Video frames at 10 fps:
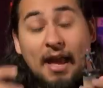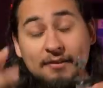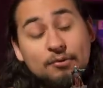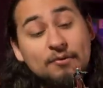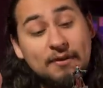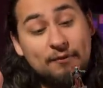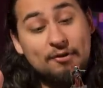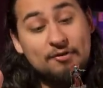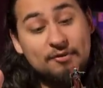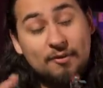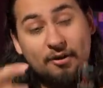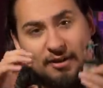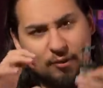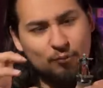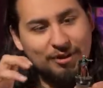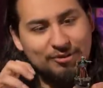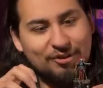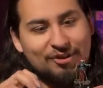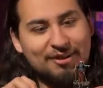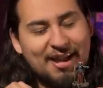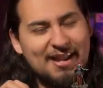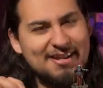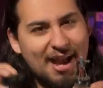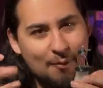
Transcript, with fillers: As soon as I finished this model and I really took a look at it,